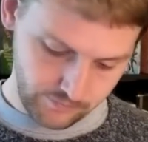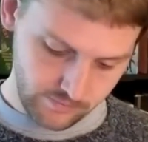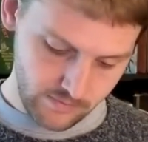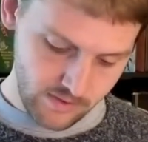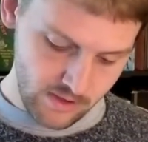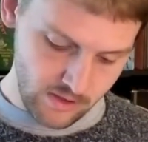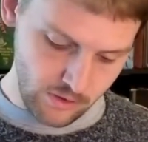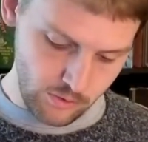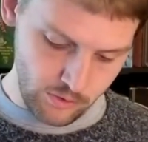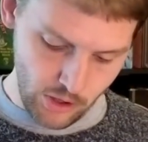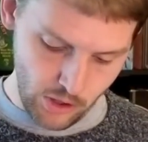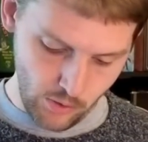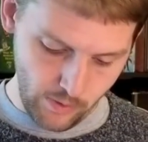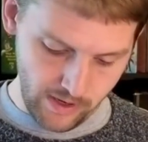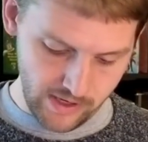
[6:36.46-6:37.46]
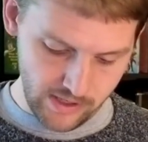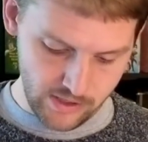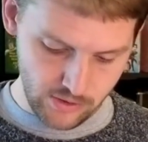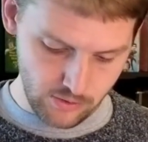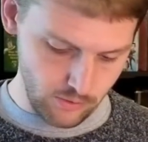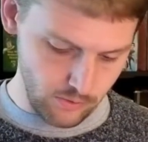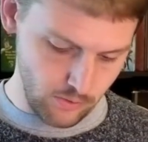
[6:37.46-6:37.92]
you go
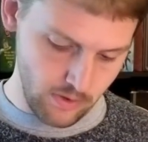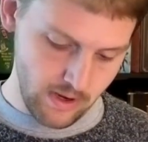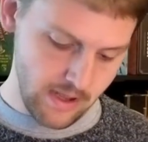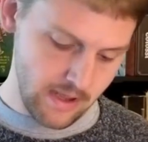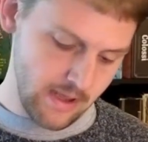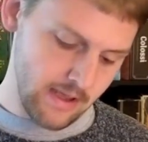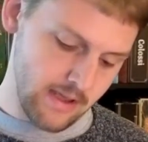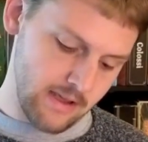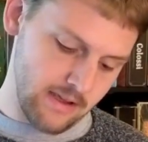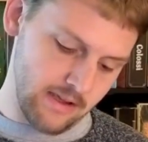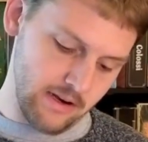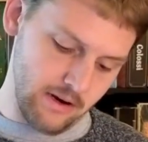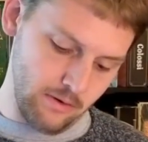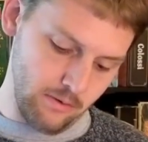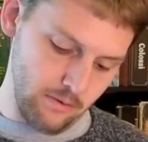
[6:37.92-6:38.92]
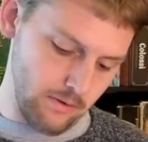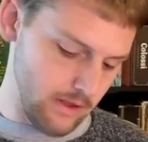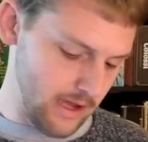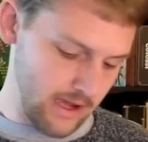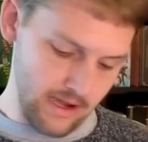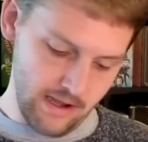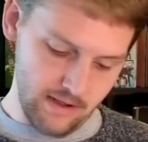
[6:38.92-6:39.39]
into
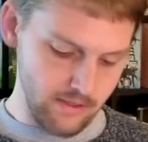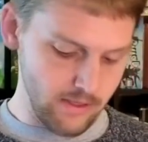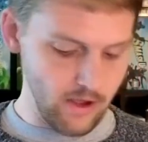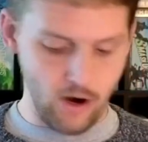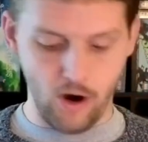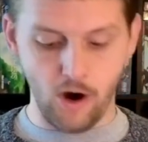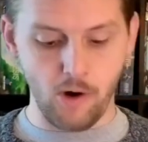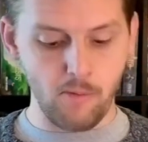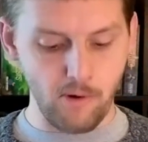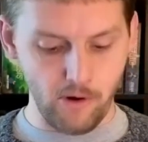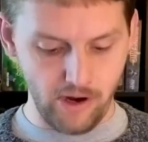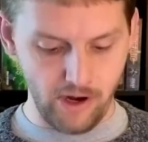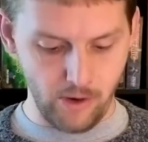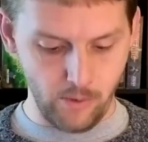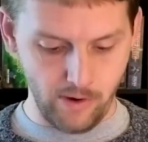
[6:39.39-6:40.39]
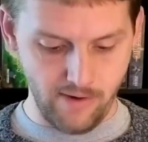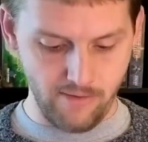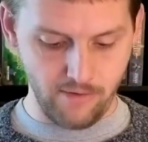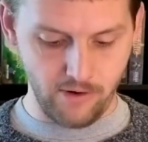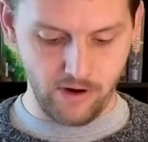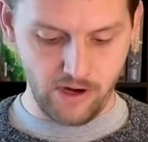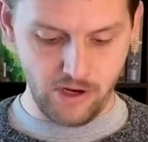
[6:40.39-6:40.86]
the armory or
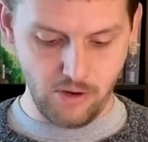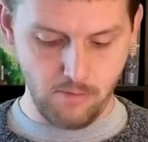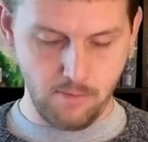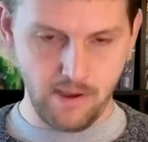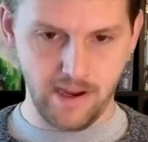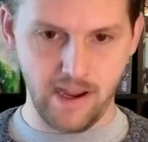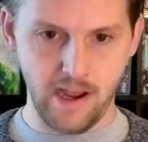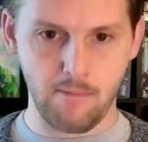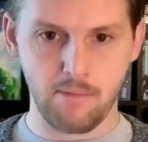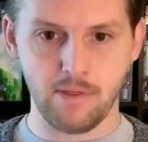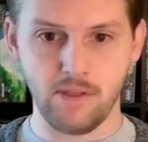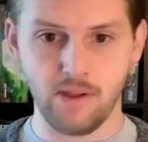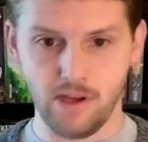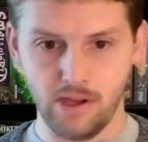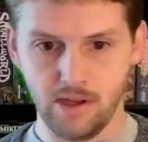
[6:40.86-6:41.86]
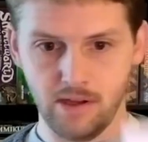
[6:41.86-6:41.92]
whatever, and you pick up the